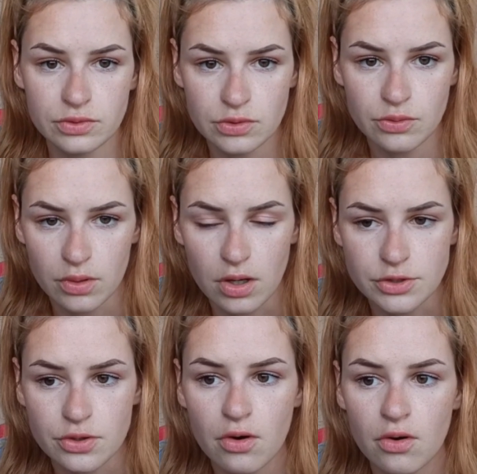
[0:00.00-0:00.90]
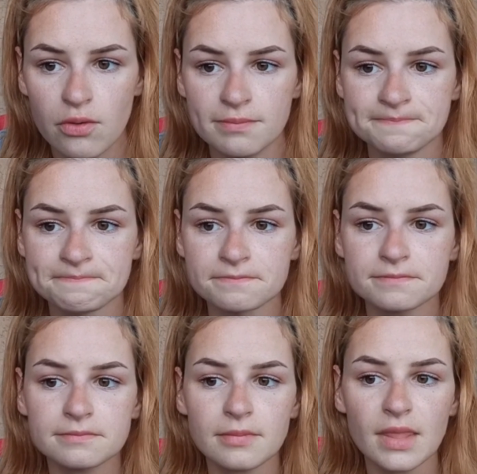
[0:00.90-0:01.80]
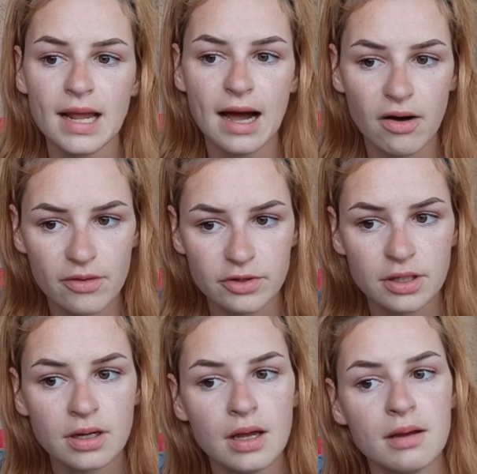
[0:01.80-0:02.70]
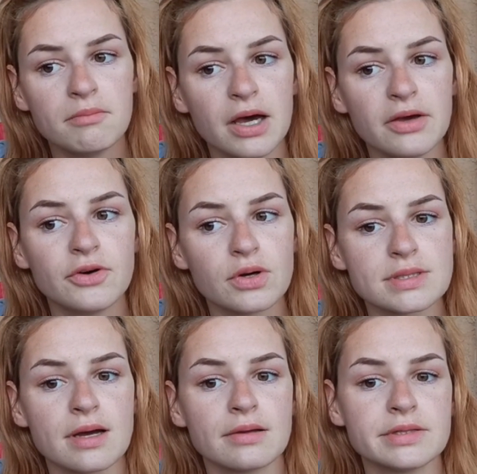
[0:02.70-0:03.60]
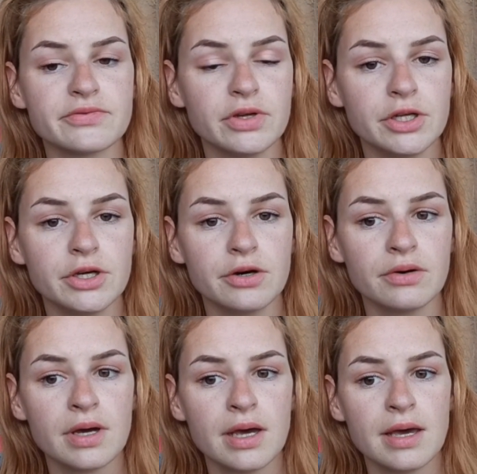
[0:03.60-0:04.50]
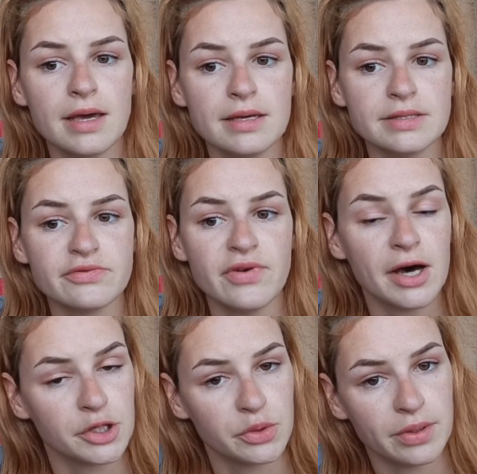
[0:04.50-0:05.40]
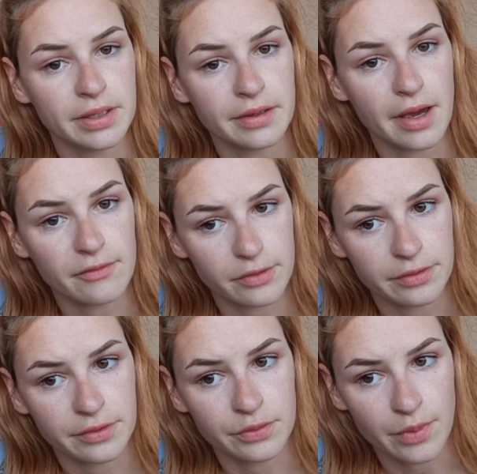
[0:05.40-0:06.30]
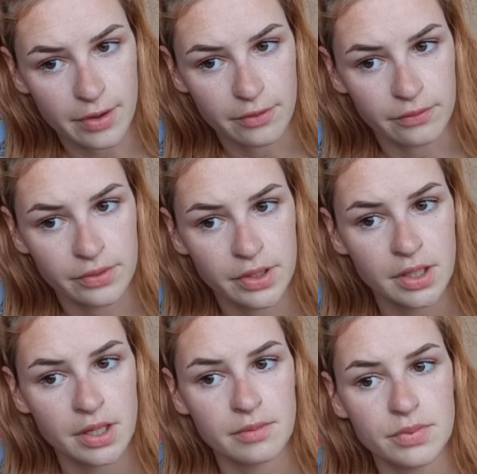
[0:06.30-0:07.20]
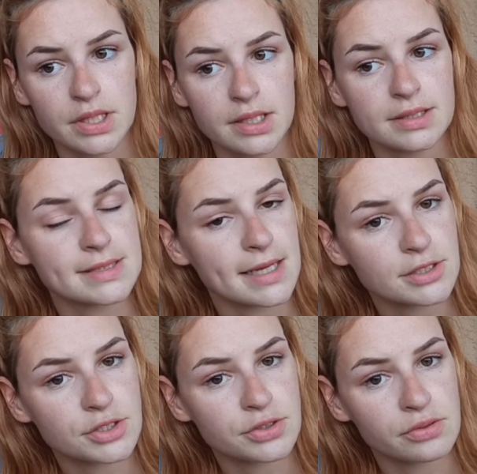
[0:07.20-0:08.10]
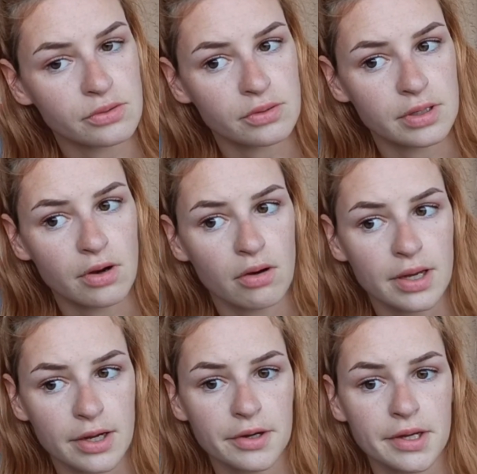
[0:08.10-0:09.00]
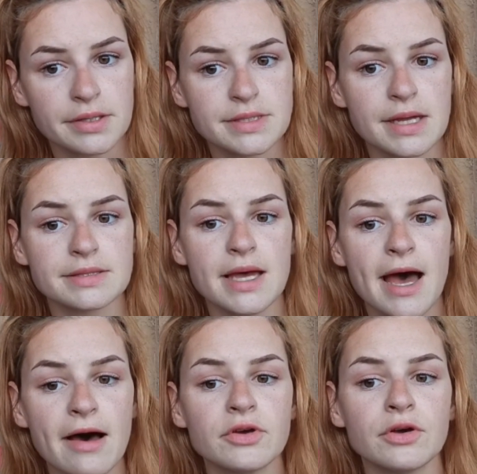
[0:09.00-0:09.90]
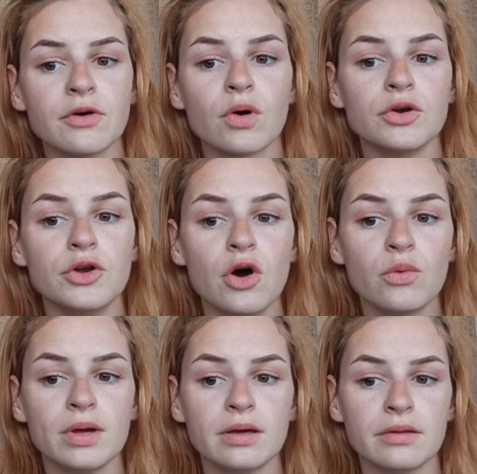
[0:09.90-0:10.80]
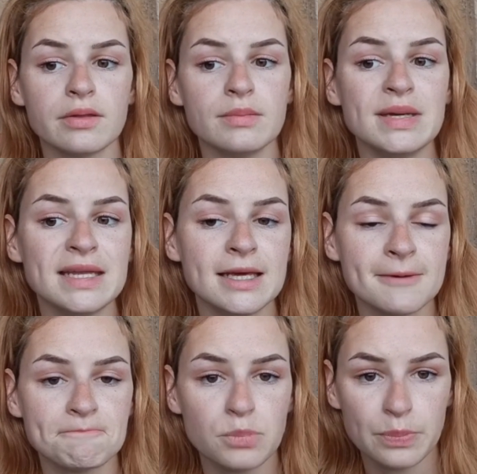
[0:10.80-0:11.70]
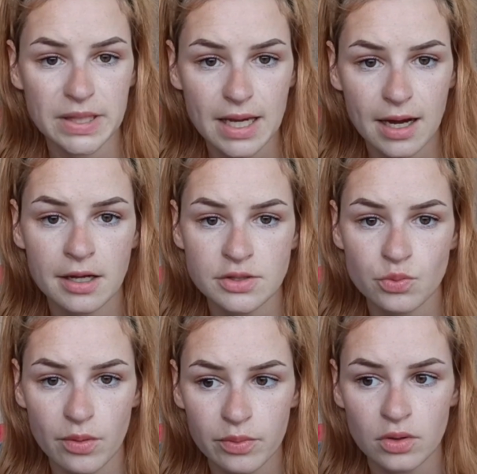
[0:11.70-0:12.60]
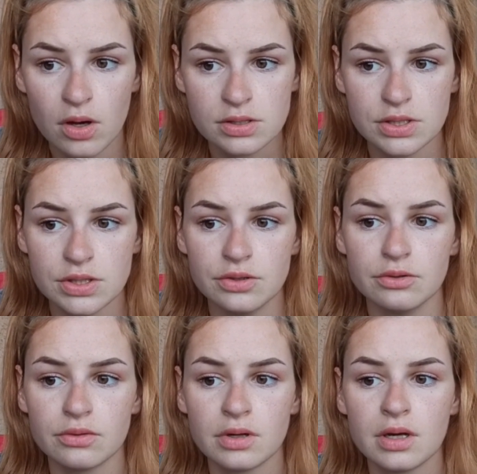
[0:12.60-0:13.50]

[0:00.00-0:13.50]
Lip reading: to a larger home. However, my focus on this video is valuing everything you own, being intentional in all areas, and having or knowing the meaning behind what belongs to you.